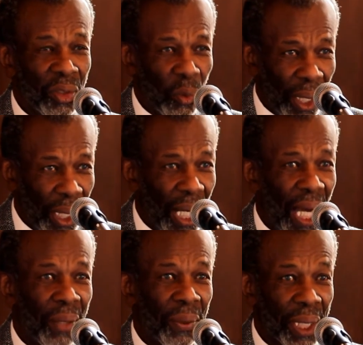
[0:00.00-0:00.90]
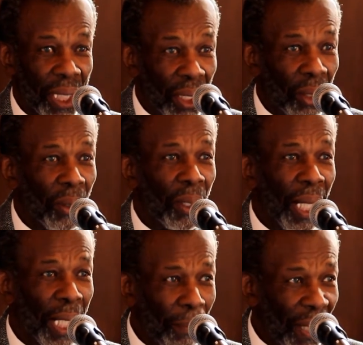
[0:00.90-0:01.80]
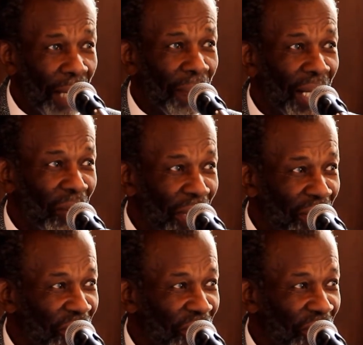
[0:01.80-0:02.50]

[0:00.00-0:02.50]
the way I would go and pay my way